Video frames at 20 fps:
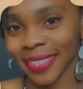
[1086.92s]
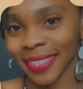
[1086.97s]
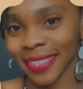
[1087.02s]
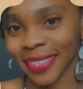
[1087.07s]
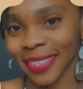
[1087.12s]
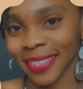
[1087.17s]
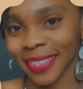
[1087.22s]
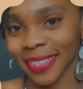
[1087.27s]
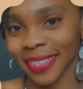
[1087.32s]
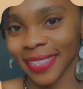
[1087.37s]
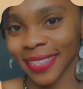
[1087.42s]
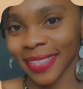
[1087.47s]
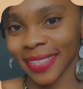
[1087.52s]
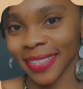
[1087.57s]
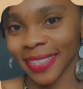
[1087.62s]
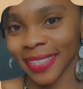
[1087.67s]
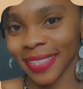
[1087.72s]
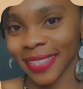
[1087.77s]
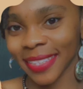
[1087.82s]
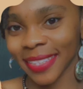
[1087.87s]

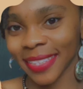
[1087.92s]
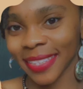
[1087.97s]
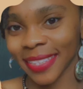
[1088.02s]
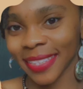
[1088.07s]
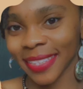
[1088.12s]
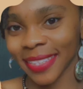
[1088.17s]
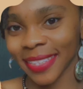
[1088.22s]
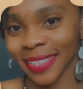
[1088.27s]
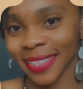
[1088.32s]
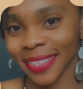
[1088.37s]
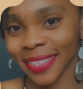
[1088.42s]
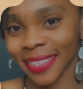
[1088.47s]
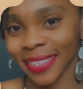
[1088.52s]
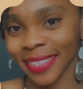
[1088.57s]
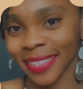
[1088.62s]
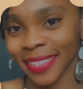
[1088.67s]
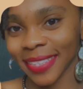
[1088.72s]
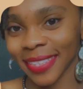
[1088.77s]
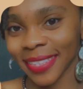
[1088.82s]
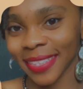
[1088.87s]

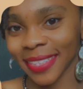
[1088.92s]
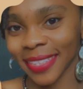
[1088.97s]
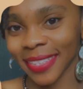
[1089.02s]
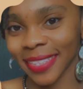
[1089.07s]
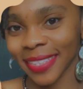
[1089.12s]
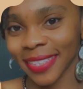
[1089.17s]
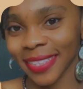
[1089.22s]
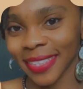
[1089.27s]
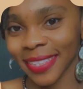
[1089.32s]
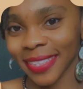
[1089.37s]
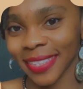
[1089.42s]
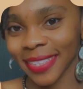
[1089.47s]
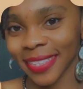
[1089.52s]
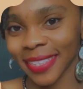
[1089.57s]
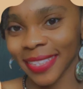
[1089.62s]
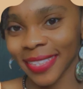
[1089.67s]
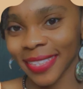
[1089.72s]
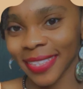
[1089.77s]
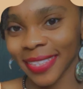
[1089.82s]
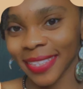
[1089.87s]

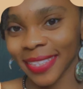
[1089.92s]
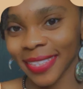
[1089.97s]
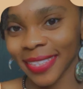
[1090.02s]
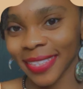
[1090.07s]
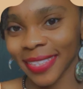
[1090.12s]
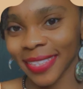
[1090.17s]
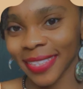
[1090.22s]
Nobody speaks.